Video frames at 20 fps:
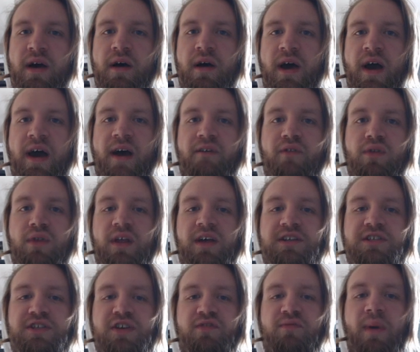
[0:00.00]
have
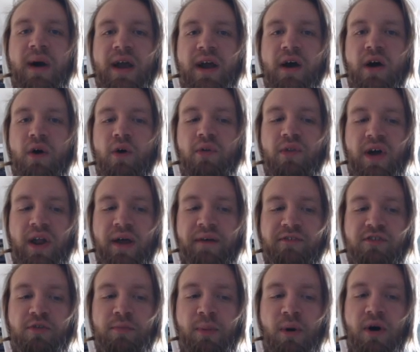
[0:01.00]
lists of my own that have
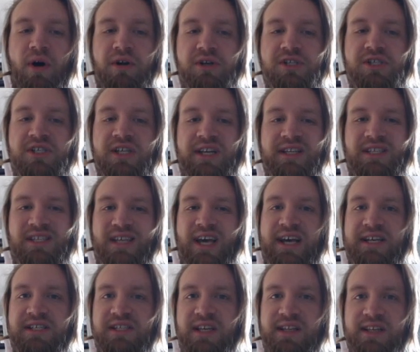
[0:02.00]
spawned since
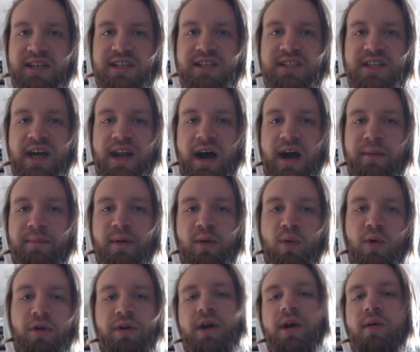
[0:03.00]
testing this that I'd be
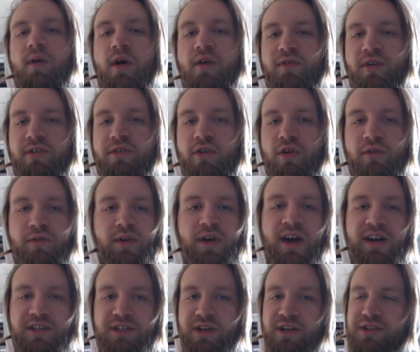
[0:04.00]
willing to go over too if you
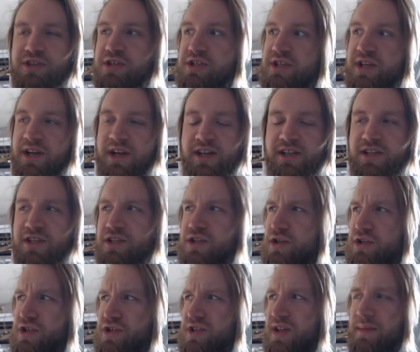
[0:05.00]
guys are interested in it.
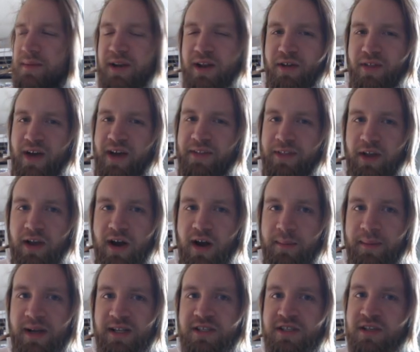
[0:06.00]
So just let me know that in the
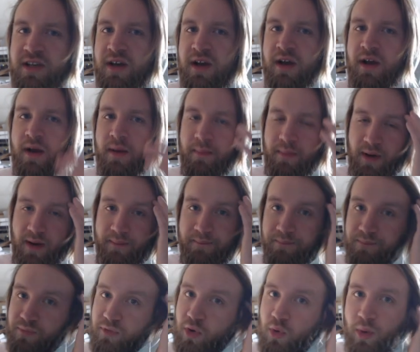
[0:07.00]
comments. But
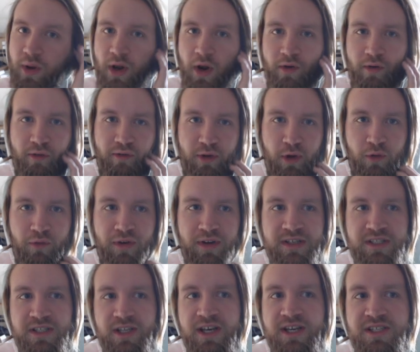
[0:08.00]
quick overview of
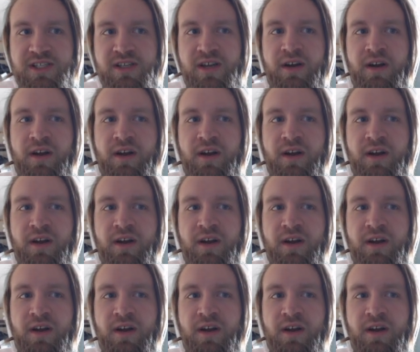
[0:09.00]
his list: